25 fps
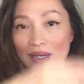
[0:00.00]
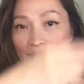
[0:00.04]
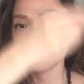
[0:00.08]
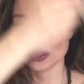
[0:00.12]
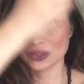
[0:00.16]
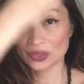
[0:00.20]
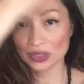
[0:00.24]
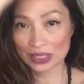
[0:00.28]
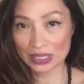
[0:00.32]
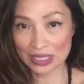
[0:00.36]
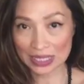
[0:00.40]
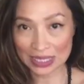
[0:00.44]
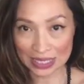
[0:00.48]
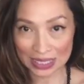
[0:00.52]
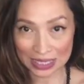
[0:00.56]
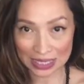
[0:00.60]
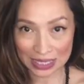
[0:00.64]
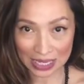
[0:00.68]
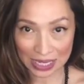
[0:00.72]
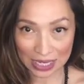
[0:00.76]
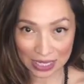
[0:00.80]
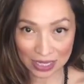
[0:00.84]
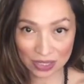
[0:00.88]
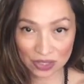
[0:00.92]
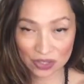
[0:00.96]
You can
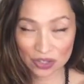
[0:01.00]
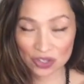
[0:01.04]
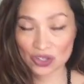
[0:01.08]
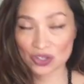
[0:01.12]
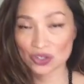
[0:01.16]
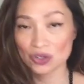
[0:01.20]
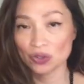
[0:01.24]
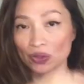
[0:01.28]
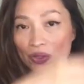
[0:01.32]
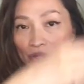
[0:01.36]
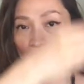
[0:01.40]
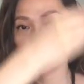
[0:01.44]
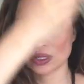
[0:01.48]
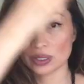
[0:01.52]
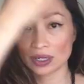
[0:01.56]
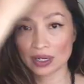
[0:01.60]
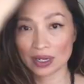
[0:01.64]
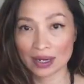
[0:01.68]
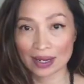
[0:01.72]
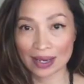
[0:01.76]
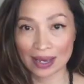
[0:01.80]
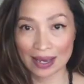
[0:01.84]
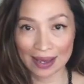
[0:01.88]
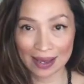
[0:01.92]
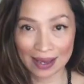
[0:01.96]
sage your
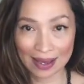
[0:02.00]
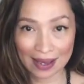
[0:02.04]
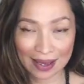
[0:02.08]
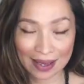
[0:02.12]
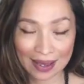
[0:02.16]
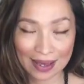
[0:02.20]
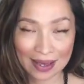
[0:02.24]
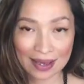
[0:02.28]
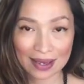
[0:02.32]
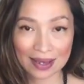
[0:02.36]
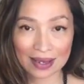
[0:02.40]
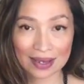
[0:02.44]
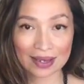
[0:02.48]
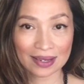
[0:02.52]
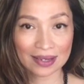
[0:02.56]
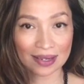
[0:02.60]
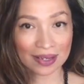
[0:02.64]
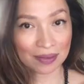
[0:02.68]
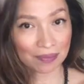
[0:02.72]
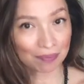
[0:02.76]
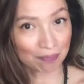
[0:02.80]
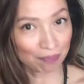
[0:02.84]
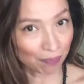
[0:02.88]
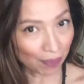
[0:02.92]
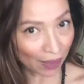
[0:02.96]
head
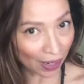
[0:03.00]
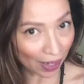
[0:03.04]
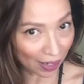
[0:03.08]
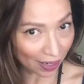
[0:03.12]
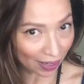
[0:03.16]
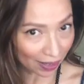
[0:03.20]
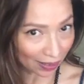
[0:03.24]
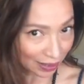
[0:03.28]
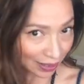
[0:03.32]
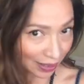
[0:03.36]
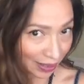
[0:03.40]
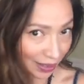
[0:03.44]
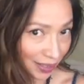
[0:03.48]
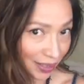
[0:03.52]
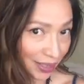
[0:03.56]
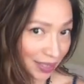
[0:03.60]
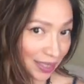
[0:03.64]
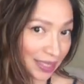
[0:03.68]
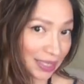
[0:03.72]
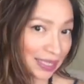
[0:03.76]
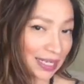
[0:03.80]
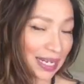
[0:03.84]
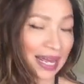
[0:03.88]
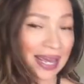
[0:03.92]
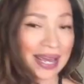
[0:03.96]
and body
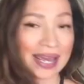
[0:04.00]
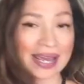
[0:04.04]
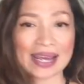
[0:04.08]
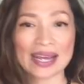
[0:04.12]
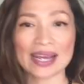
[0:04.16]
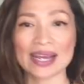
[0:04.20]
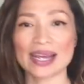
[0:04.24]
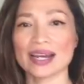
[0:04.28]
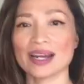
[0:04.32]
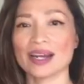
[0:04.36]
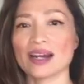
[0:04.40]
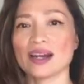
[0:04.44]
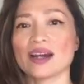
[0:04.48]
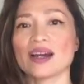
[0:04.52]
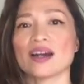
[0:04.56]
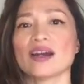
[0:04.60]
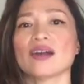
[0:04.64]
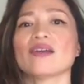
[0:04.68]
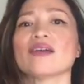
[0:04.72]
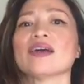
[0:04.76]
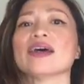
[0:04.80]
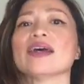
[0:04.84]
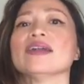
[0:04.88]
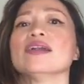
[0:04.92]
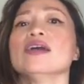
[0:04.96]
and
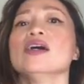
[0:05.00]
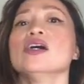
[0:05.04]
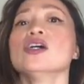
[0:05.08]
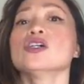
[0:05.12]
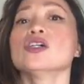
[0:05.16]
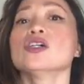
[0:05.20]
hair and